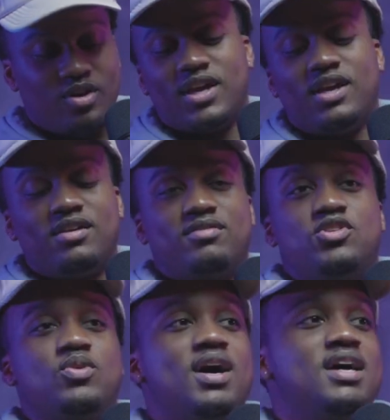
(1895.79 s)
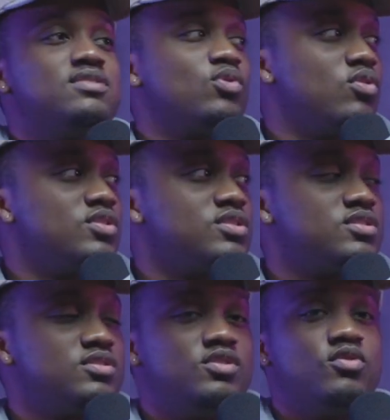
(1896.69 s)
Okay. You guys, of
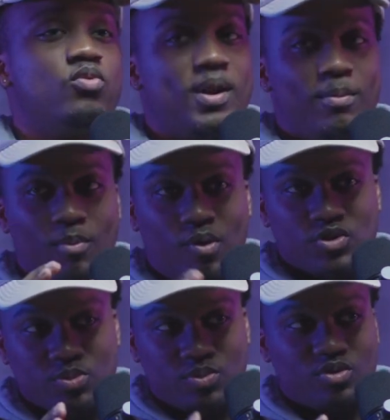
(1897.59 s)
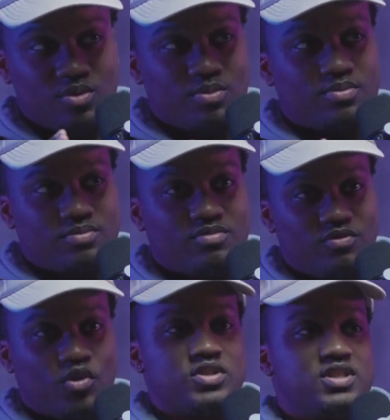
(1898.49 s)
course, you read multiple
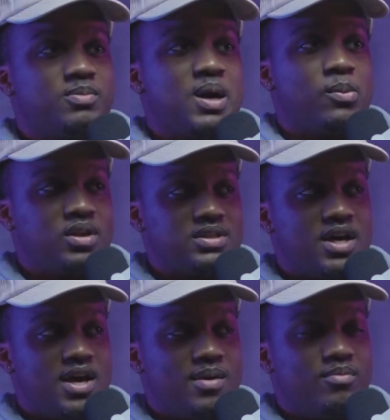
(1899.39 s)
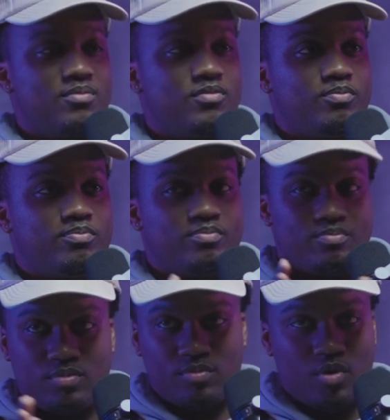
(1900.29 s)
verses of the Bible at a time.
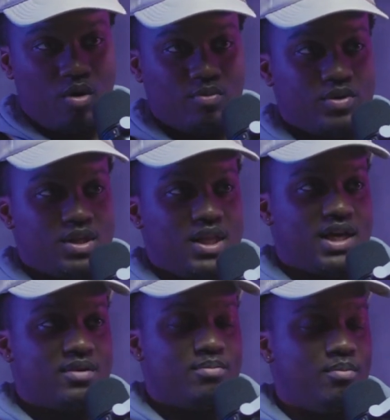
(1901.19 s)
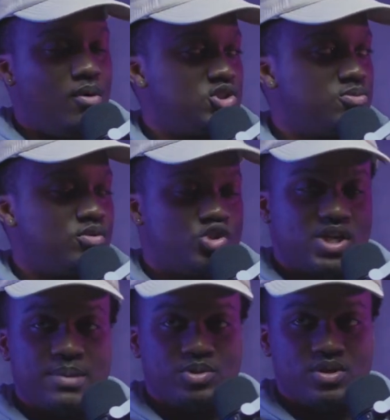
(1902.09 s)
Hopefully, like, multiple
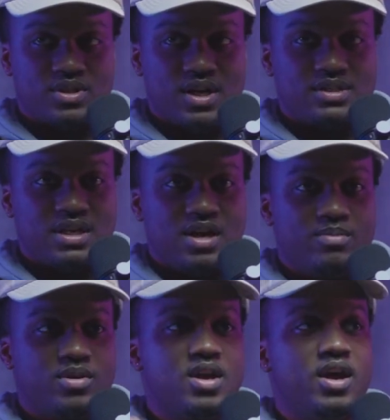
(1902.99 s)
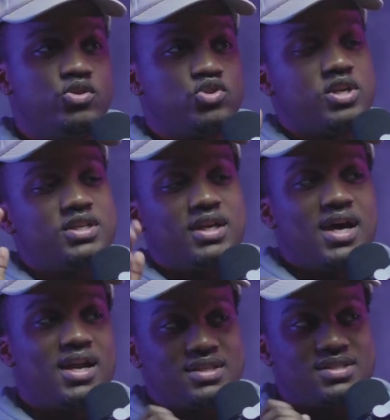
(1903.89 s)
chapters at a time. And you start to
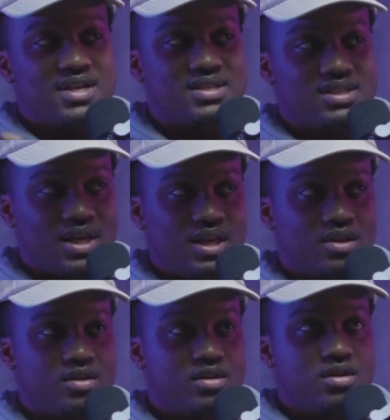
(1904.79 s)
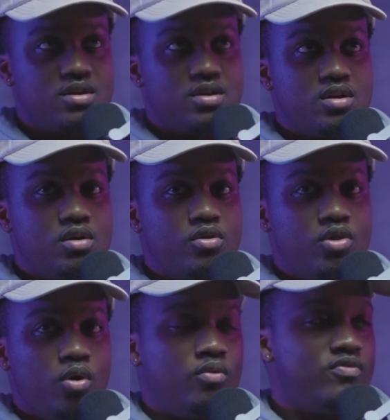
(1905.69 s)
kind of sense, like,
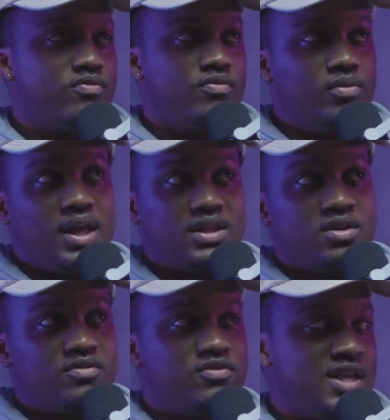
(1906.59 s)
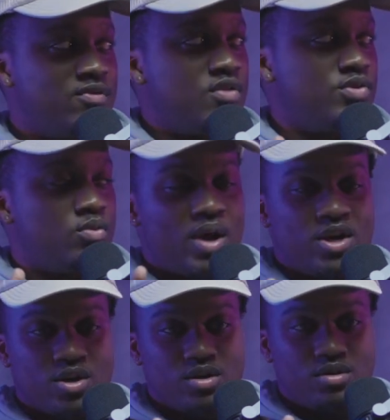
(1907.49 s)
the like the flavor of the
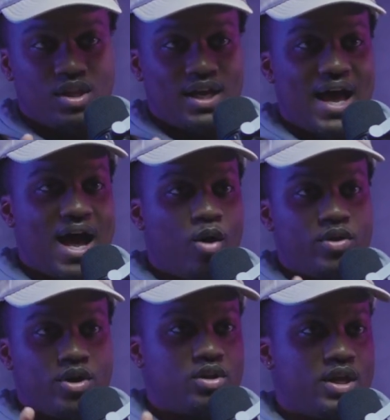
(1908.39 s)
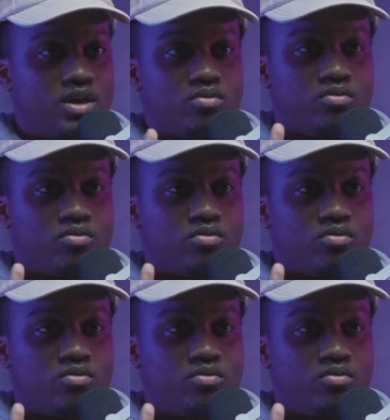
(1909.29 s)
writer, like how they're like